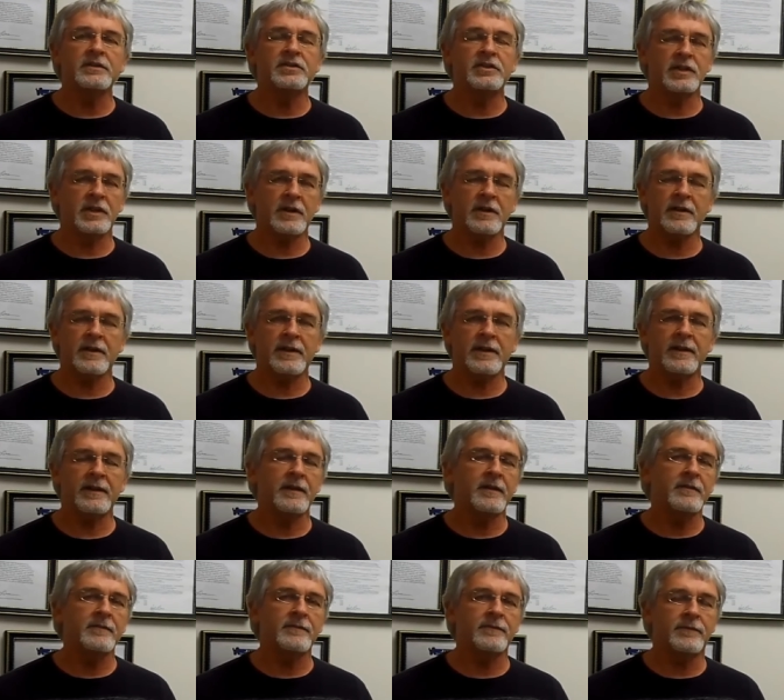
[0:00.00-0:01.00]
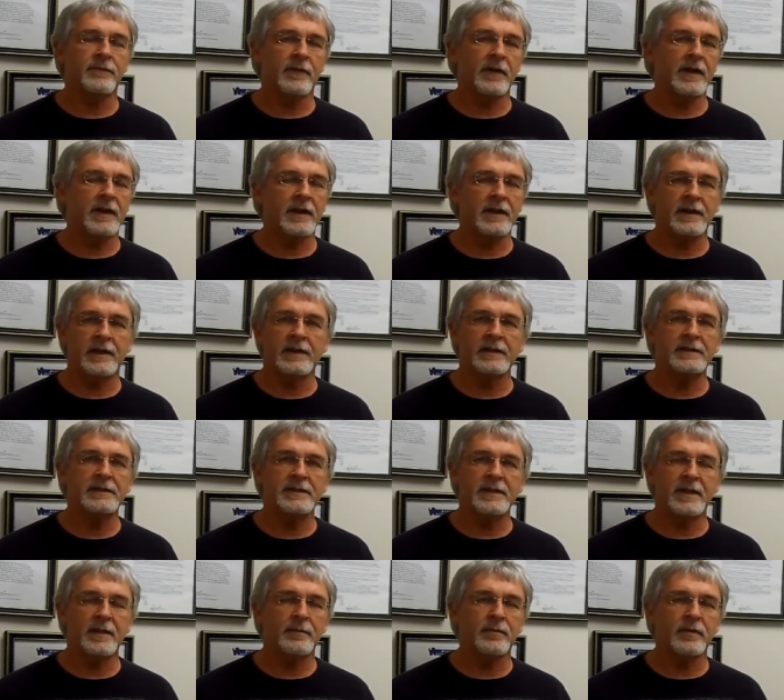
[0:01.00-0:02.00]
Jerry, Fred,
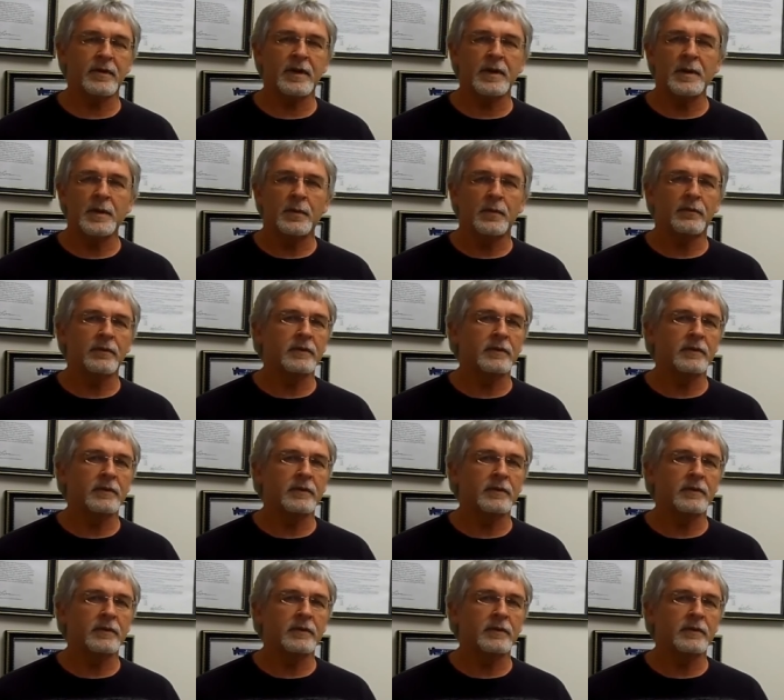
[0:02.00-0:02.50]
and Deborah.